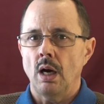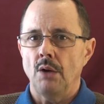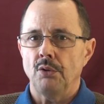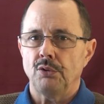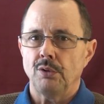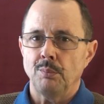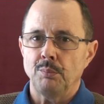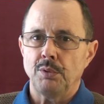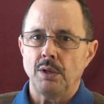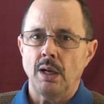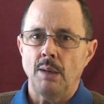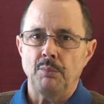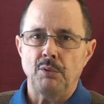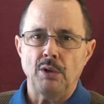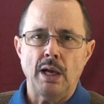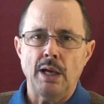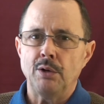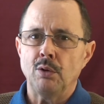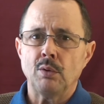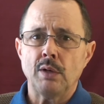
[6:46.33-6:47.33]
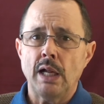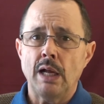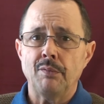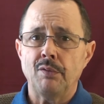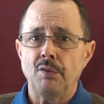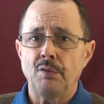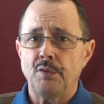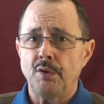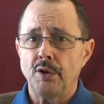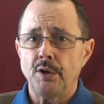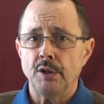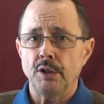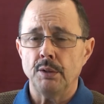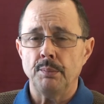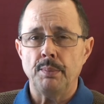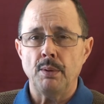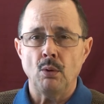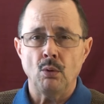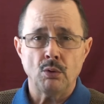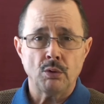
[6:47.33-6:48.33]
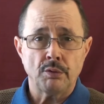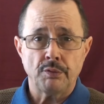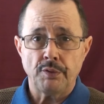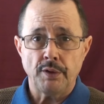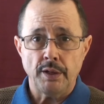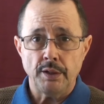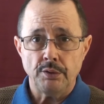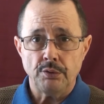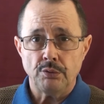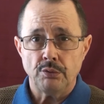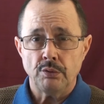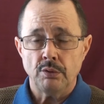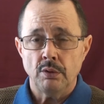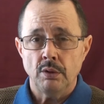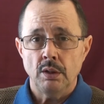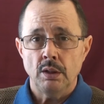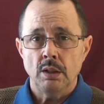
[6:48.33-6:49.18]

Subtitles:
sometimes I don't have a very good poker face.